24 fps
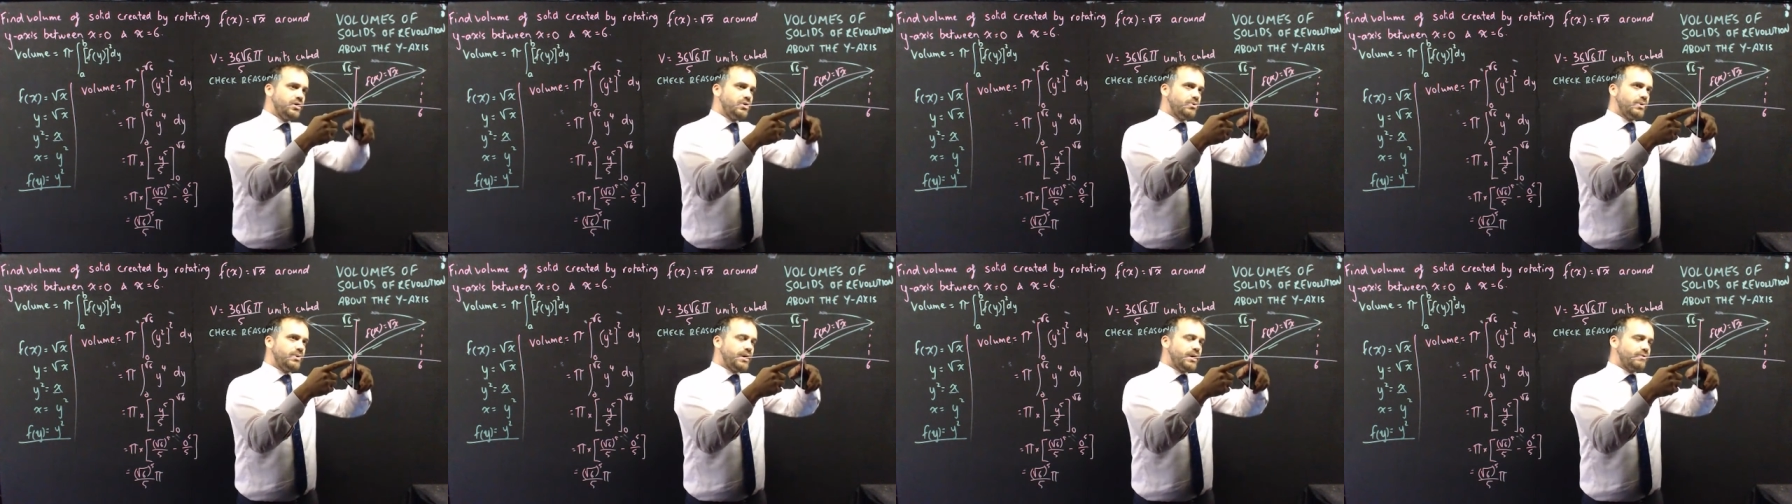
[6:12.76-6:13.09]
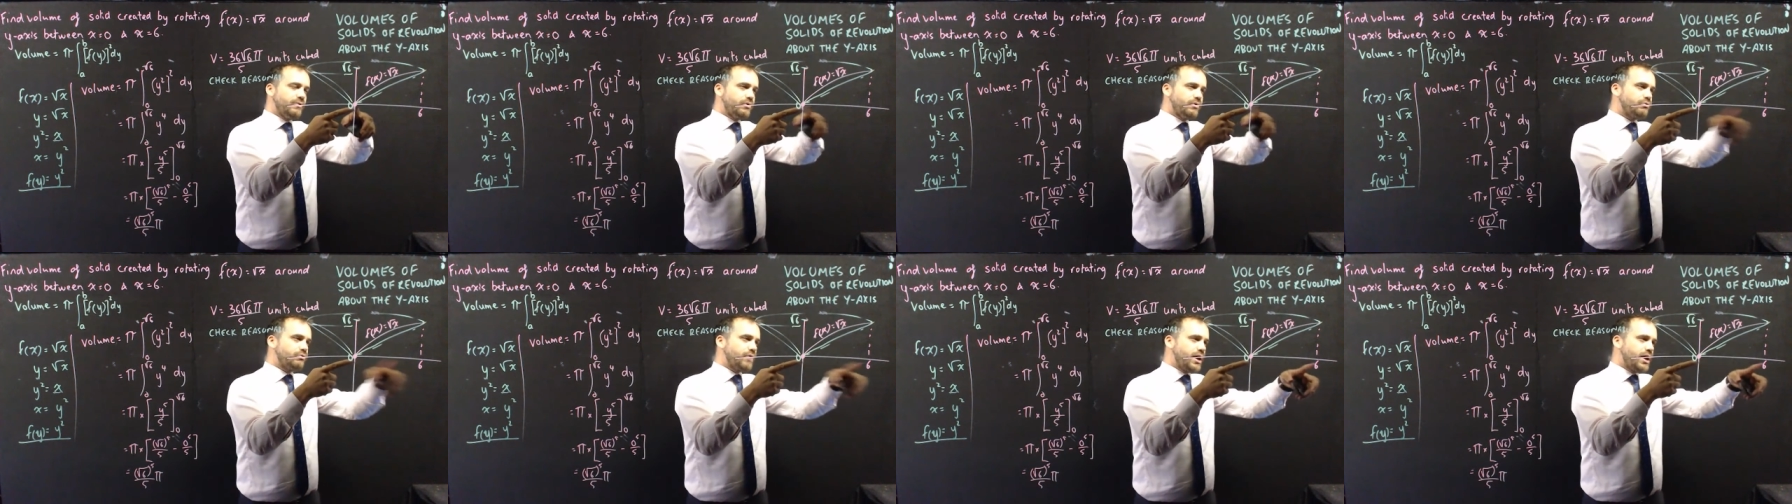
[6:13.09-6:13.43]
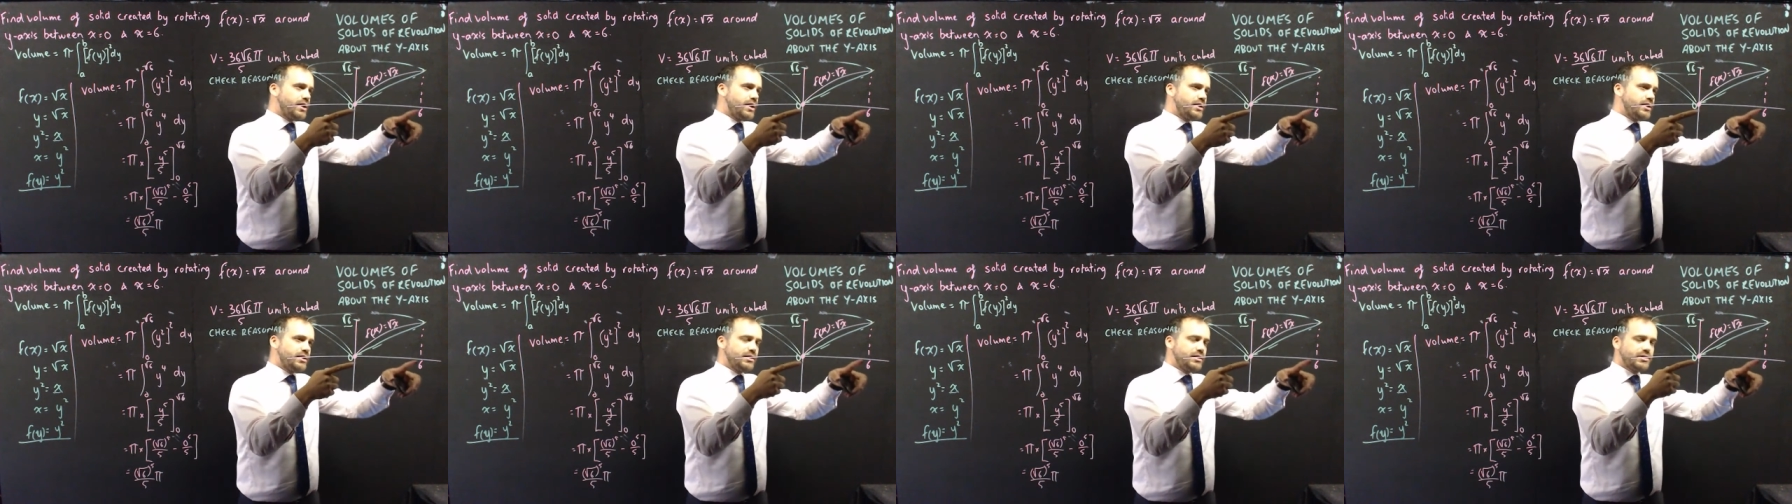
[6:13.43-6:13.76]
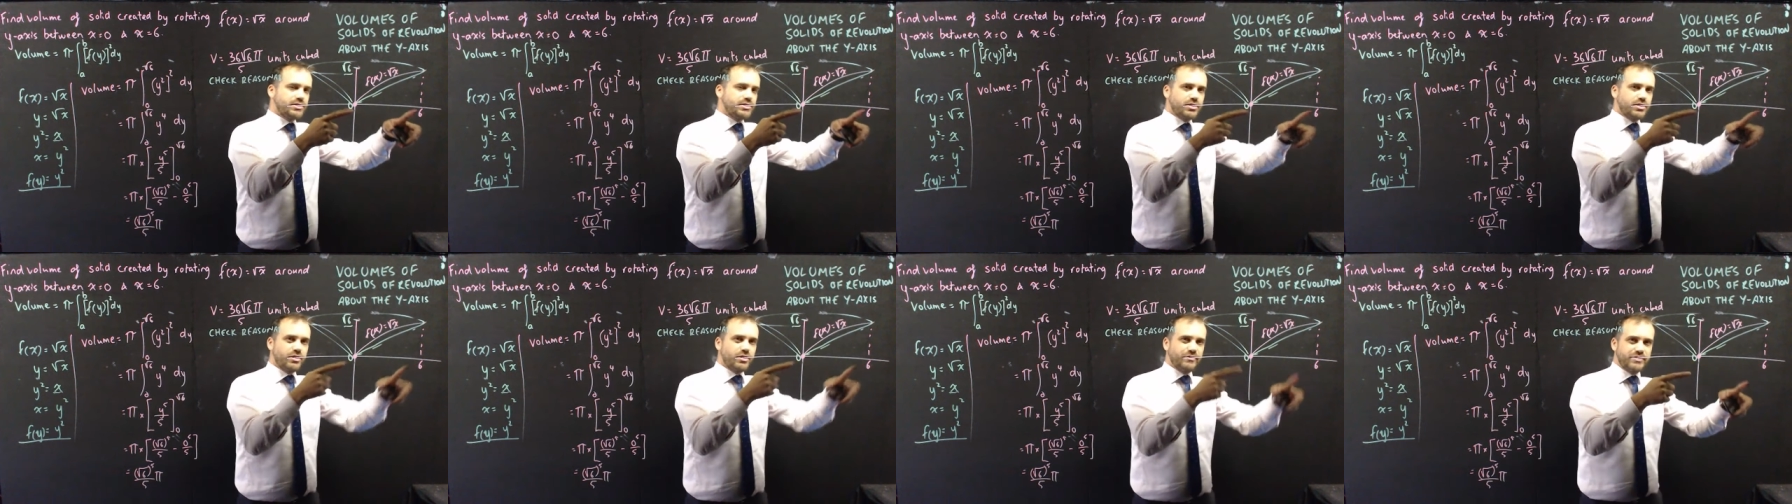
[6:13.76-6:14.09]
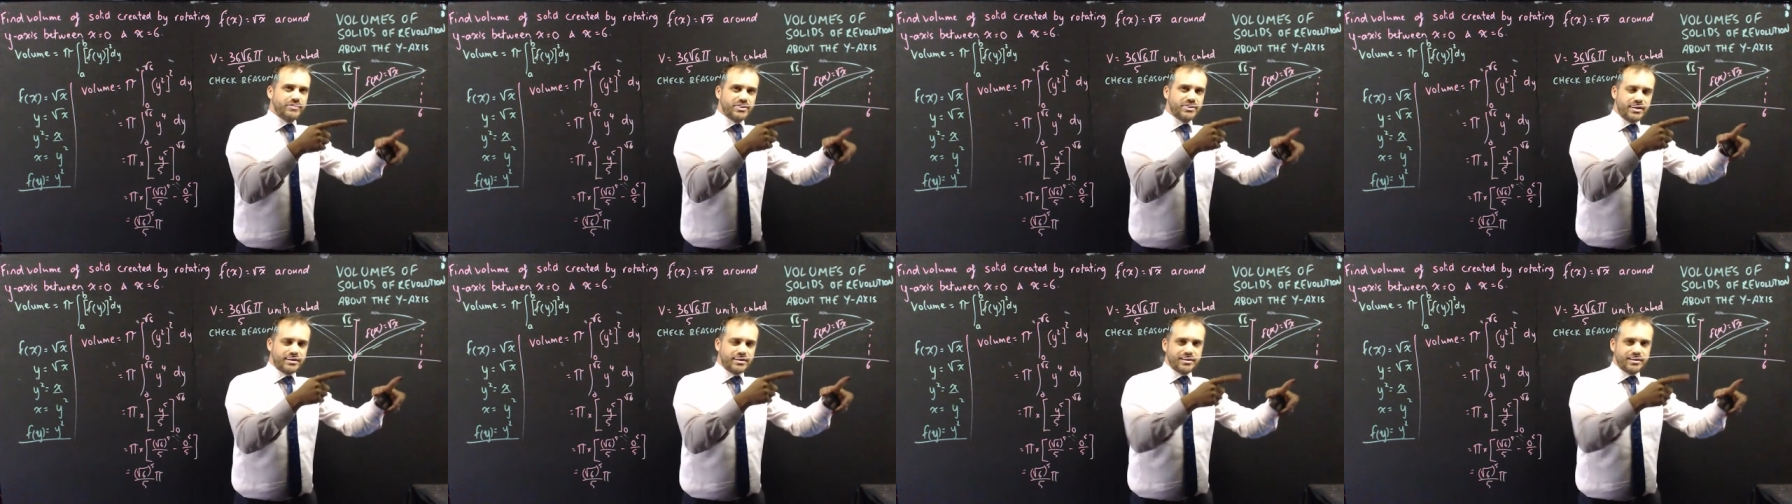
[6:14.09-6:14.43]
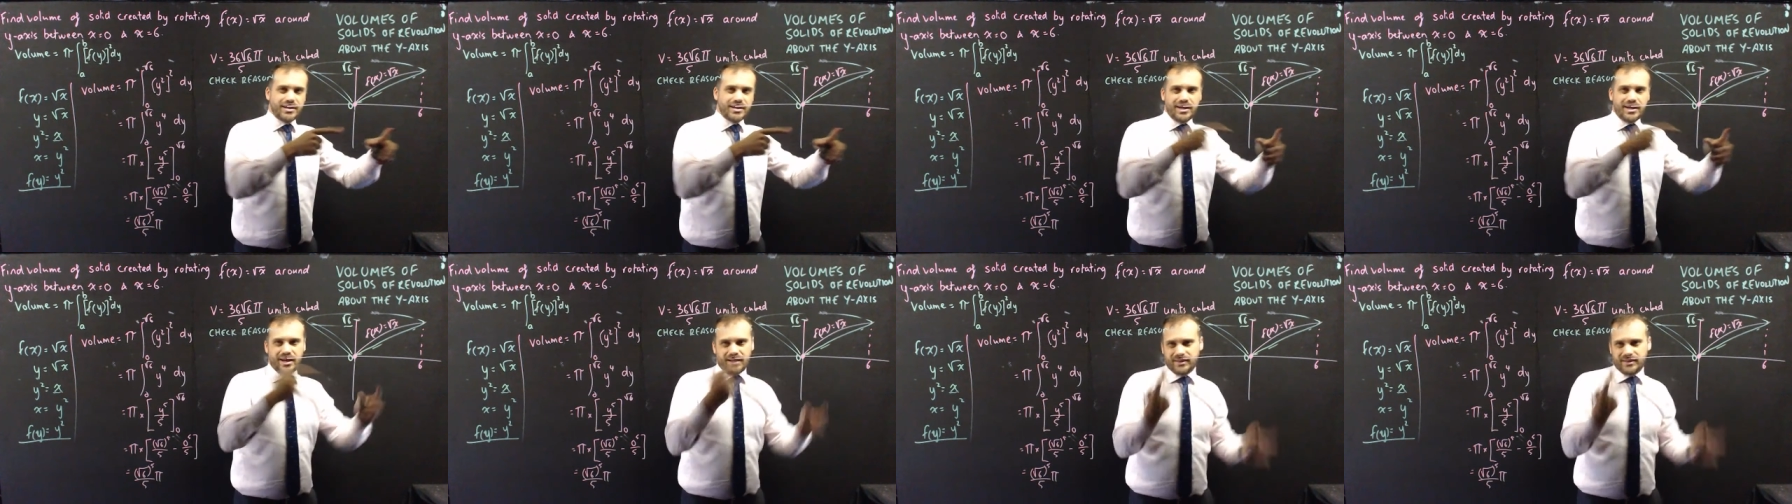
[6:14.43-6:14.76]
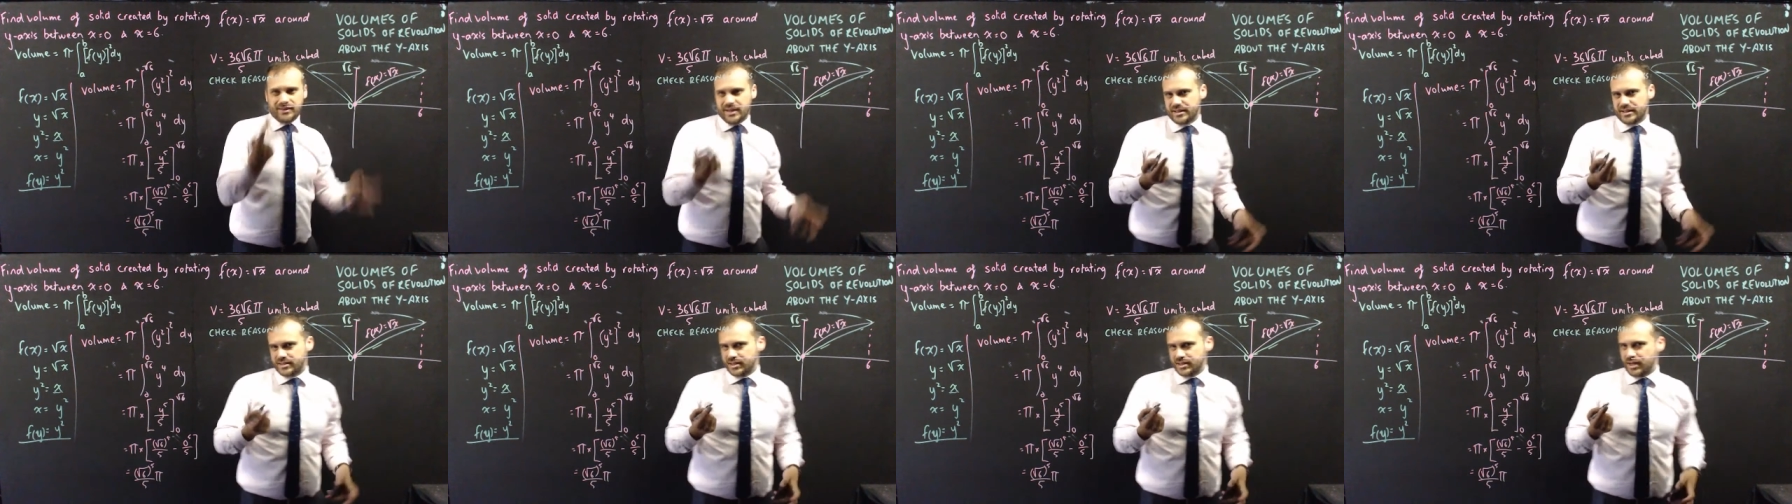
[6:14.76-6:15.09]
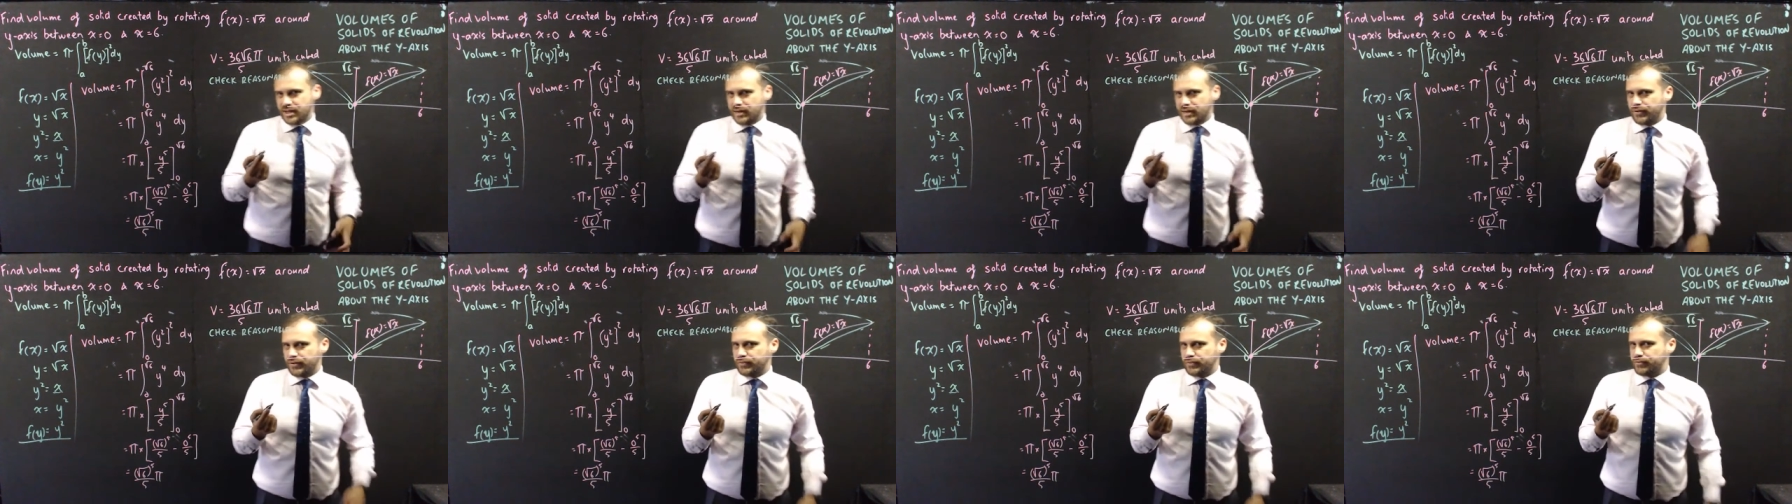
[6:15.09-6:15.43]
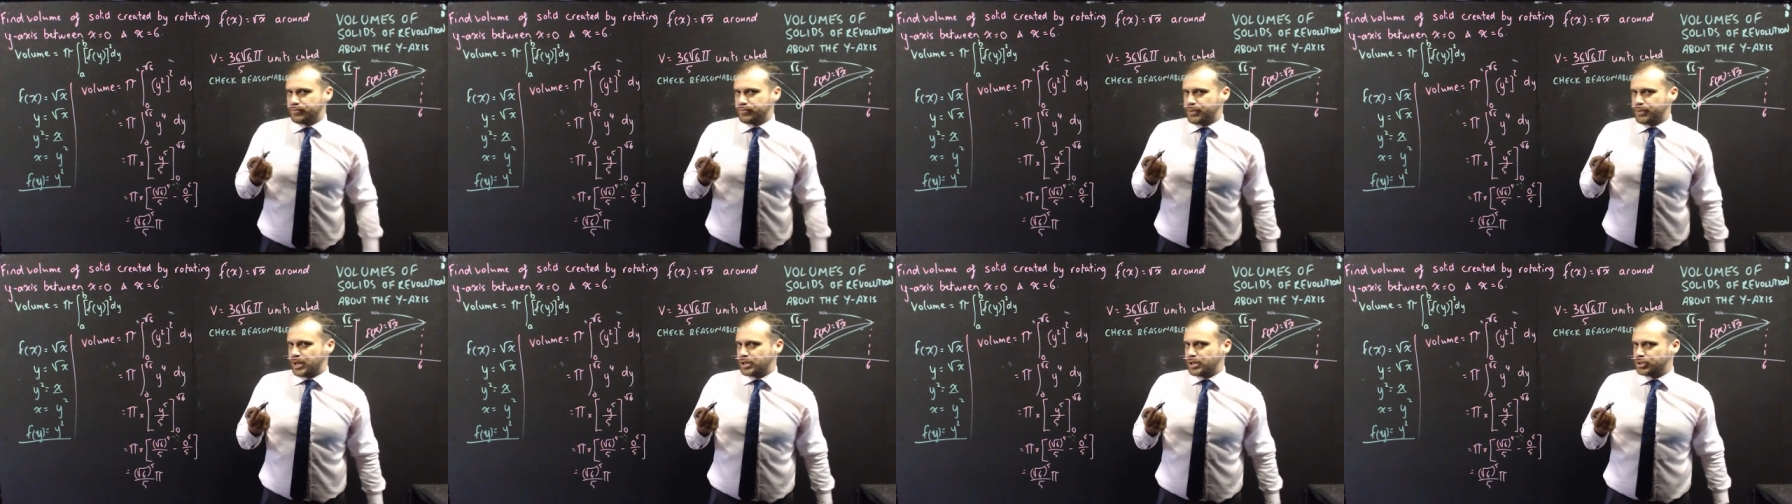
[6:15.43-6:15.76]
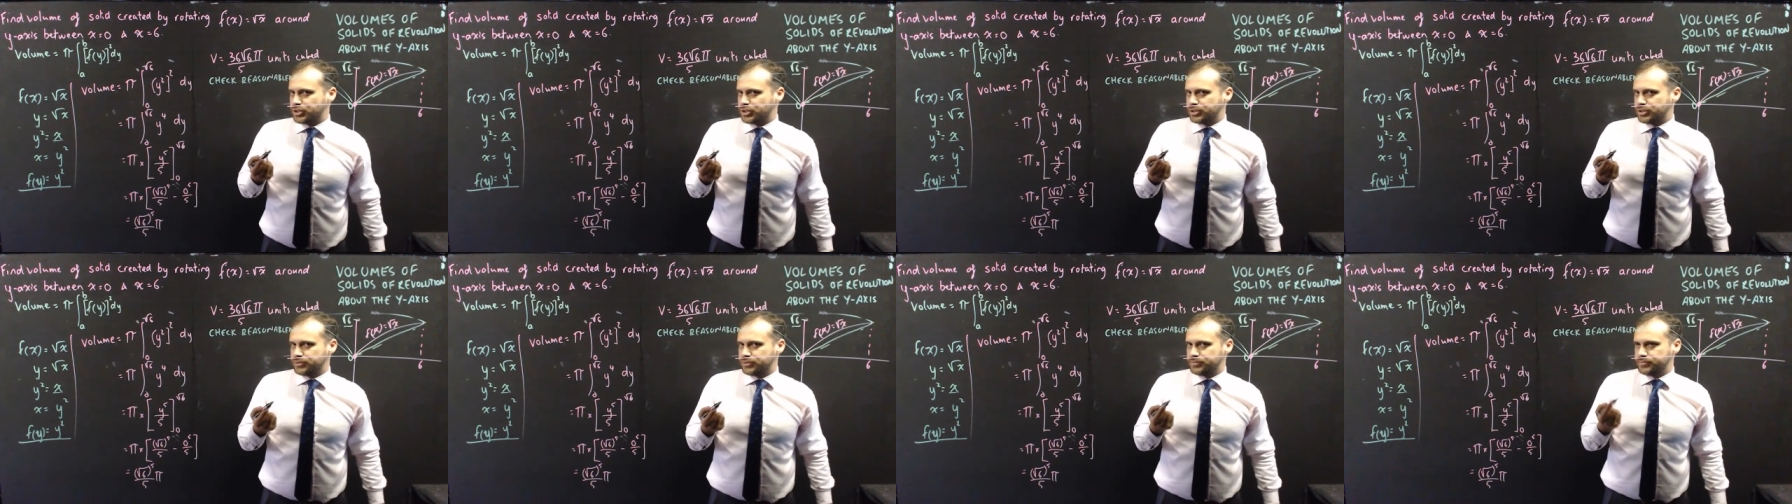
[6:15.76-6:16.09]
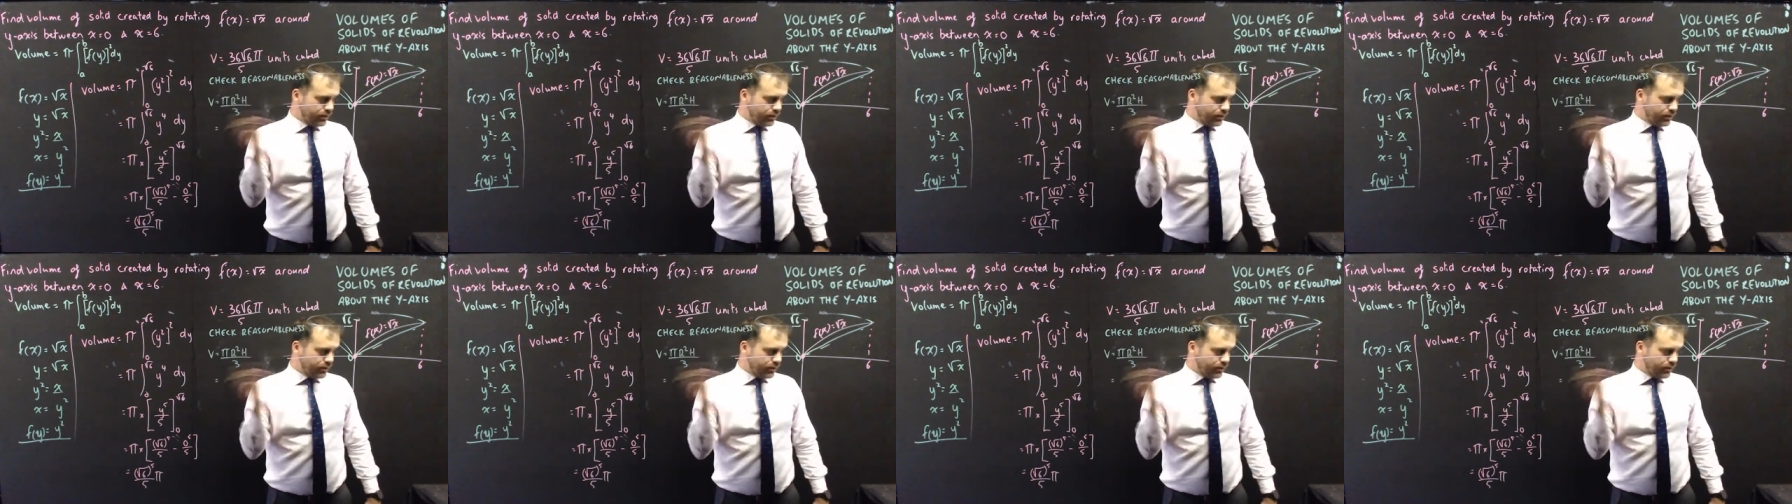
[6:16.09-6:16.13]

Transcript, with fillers: We have a radius of 6, and that's enough information.